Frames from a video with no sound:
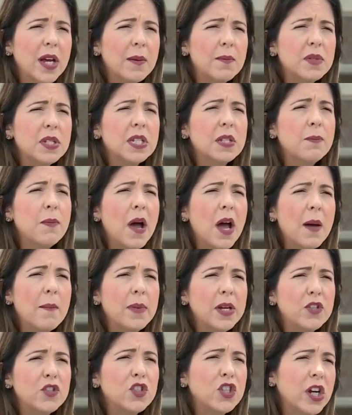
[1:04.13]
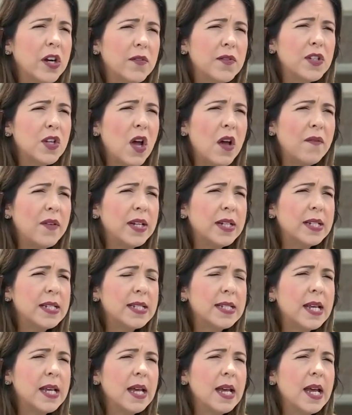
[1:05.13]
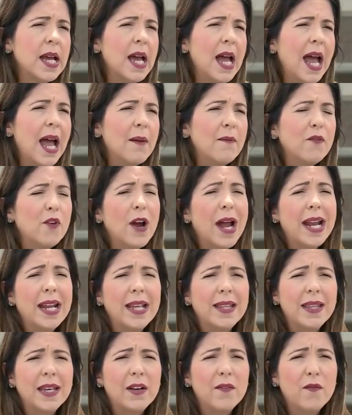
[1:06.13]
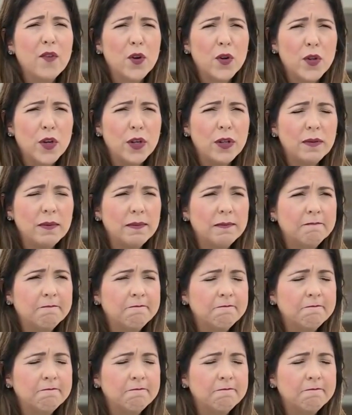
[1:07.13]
them to the Palm Beach Sheriff's Office um, for anything further.